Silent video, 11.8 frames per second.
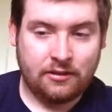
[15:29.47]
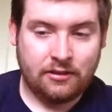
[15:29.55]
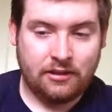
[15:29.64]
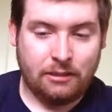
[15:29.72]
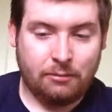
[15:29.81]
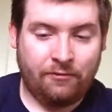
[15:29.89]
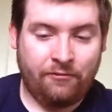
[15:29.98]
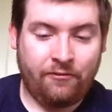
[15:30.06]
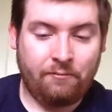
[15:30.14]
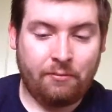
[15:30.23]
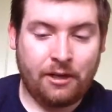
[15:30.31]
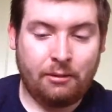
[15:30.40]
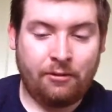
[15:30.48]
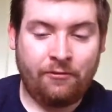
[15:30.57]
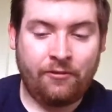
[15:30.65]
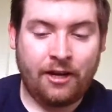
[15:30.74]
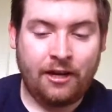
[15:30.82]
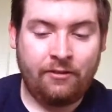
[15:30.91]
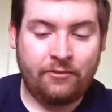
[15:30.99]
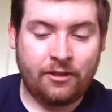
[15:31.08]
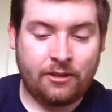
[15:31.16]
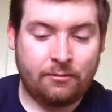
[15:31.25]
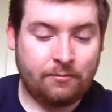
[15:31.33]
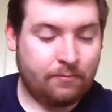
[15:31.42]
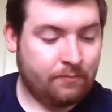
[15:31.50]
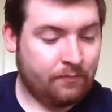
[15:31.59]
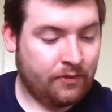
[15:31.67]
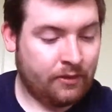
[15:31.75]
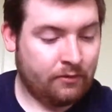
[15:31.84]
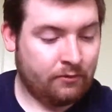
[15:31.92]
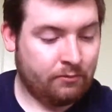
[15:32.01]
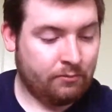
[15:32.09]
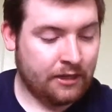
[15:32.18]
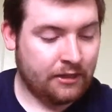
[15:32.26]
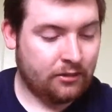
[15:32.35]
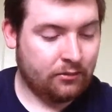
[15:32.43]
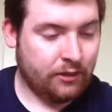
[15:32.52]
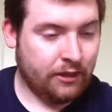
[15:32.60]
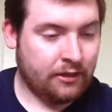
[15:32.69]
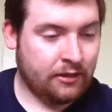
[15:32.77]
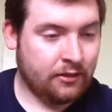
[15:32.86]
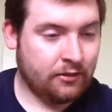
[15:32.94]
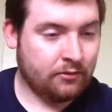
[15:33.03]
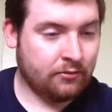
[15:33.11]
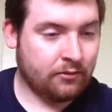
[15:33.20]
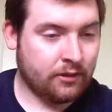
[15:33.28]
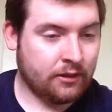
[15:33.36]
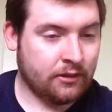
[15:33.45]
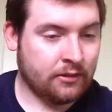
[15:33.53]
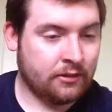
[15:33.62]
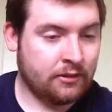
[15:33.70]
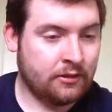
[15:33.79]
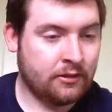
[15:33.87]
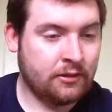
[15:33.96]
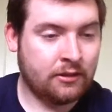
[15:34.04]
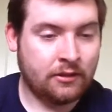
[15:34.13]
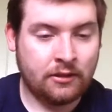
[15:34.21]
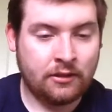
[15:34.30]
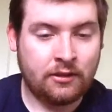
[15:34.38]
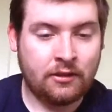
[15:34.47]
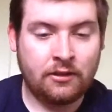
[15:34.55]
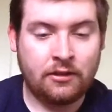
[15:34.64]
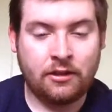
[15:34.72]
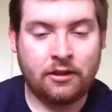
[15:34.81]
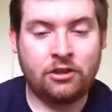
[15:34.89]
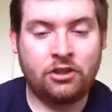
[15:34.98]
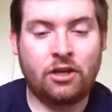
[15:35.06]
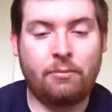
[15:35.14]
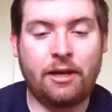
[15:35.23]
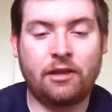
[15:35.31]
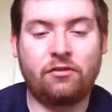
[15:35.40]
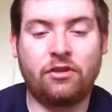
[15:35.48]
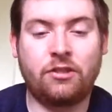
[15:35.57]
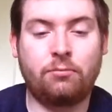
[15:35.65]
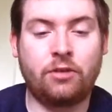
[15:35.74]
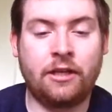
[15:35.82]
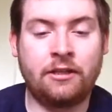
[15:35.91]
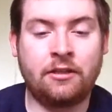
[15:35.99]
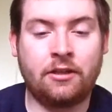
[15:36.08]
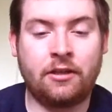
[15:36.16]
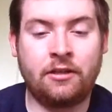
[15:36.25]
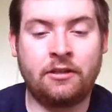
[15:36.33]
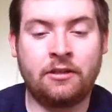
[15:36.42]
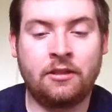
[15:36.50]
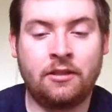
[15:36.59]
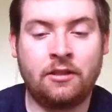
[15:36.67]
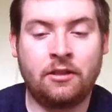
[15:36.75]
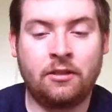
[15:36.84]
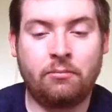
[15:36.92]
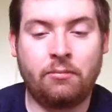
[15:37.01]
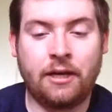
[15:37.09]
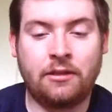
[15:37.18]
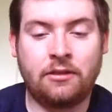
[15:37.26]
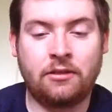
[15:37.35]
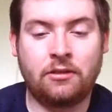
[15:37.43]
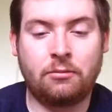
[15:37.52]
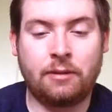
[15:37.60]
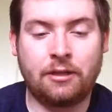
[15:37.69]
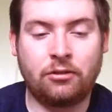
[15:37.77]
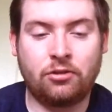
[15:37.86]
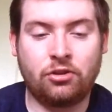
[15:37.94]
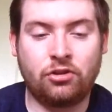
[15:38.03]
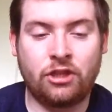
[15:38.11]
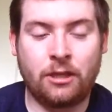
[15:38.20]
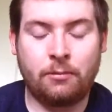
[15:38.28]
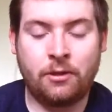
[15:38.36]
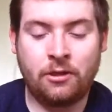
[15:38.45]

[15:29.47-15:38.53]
see, number my number five um, match of the week was the Shawn Michaels versus Bret Hart match, Montreal Screwjob.